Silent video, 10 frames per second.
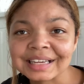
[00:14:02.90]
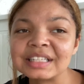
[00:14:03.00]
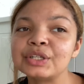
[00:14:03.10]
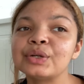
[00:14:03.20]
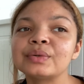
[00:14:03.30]

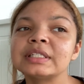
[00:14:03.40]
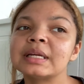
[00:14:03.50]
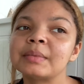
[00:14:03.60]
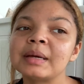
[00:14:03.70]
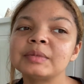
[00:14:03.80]
because, you know,
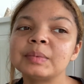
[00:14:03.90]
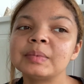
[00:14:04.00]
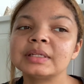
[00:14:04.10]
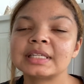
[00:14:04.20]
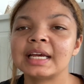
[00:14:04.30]
sometimes
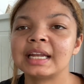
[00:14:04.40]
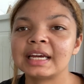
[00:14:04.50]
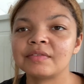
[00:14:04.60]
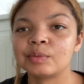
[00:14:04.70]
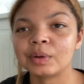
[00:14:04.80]
people say like
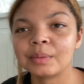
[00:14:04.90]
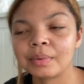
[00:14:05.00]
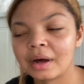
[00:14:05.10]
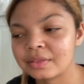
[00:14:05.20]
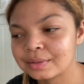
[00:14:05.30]
if you put a
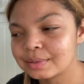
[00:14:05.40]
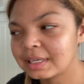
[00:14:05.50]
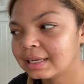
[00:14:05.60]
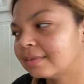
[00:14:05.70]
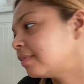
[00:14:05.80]
pothos
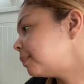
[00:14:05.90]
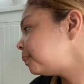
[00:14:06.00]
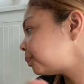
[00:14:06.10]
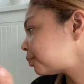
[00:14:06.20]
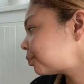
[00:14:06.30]
leaf
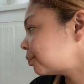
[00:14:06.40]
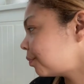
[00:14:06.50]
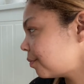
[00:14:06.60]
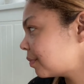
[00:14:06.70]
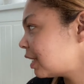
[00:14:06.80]

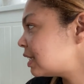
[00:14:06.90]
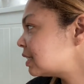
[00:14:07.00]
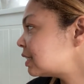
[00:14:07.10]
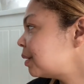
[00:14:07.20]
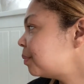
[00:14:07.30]
in
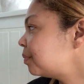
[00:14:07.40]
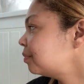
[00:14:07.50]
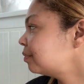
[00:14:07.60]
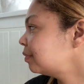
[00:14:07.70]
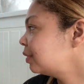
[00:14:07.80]
some
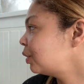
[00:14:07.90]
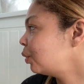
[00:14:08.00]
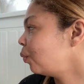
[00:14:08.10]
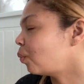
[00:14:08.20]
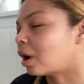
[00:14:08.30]

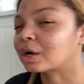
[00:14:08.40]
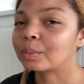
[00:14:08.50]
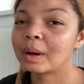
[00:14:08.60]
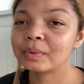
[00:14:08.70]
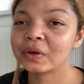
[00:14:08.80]
water
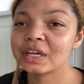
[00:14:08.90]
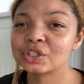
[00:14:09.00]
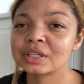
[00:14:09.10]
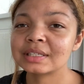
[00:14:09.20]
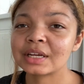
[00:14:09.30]

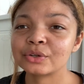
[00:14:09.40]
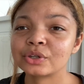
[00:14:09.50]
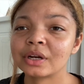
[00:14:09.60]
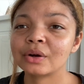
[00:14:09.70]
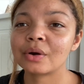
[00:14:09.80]
propagations that you're
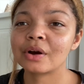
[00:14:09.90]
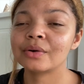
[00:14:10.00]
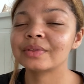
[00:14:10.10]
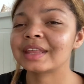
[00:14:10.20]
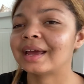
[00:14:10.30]
trying to
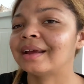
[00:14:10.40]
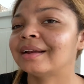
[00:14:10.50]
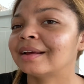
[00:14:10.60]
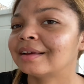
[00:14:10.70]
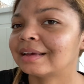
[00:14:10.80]
grow,
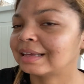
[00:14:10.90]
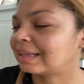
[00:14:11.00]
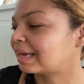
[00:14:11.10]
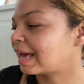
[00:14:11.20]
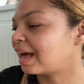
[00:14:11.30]
then it
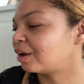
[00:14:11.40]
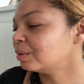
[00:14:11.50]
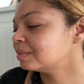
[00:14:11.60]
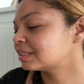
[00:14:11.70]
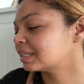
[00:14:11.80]
like
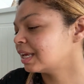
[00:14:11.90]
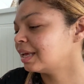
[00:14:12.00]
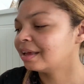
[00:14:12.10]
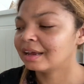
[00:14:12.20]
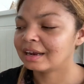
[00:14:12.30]
helps.
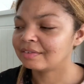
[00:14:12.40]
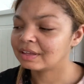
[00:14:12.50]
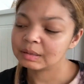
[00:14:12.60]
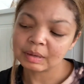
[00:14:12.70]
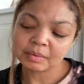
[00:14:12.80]
And I feel
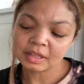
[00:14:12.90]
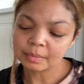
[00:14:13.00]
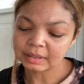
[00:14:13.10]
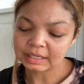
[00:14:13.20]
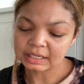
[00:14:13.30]
like maybe the
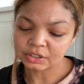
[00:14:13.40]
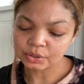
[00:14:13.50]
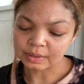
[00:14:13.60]
Pali is doing